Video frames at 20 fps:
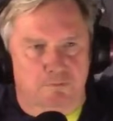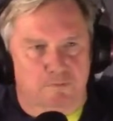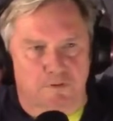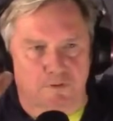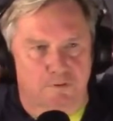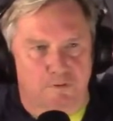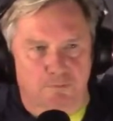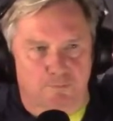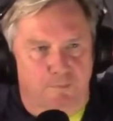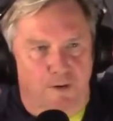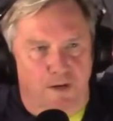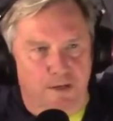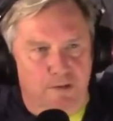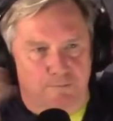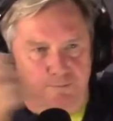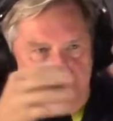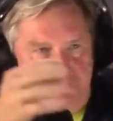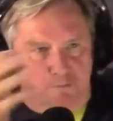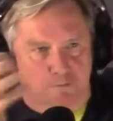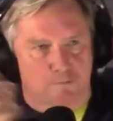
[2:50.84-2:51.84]
to... my
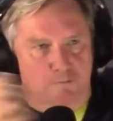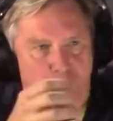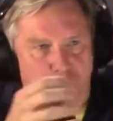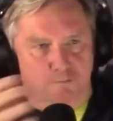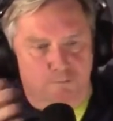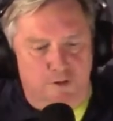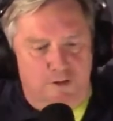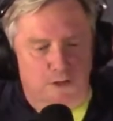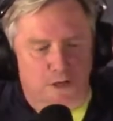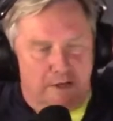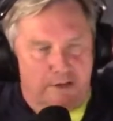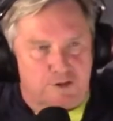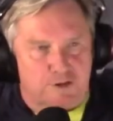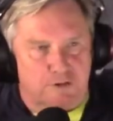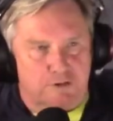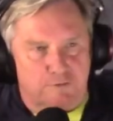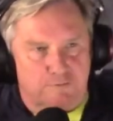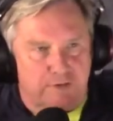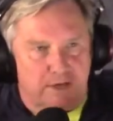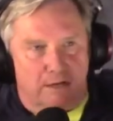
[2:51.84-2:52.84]

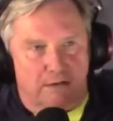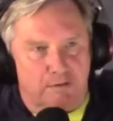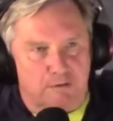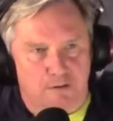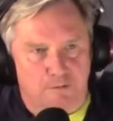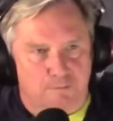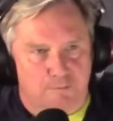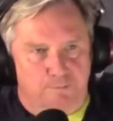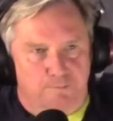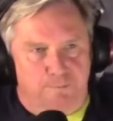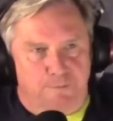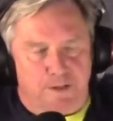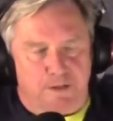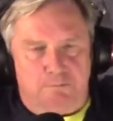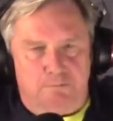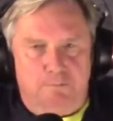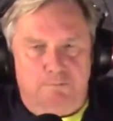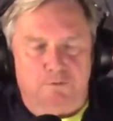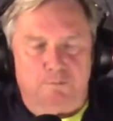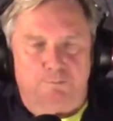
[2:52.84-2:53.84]
reduction of that
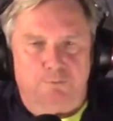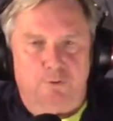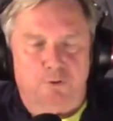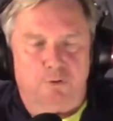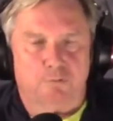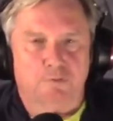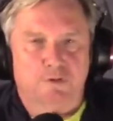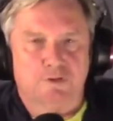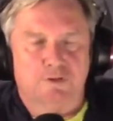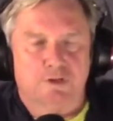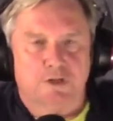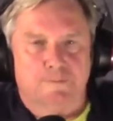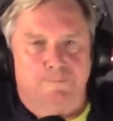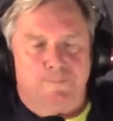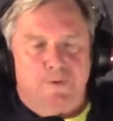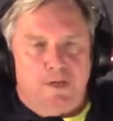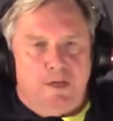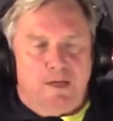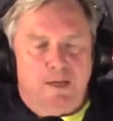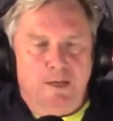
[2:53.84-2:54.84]
big report was
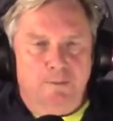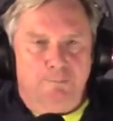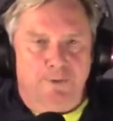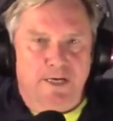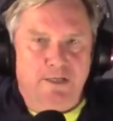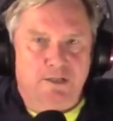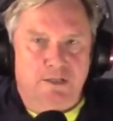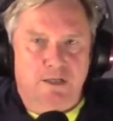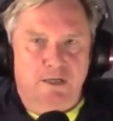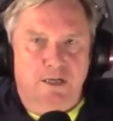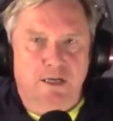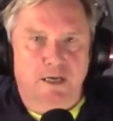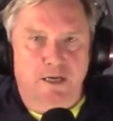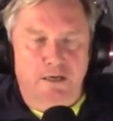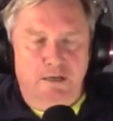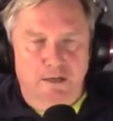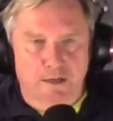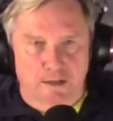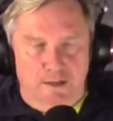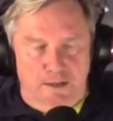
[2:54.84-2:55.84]
that basically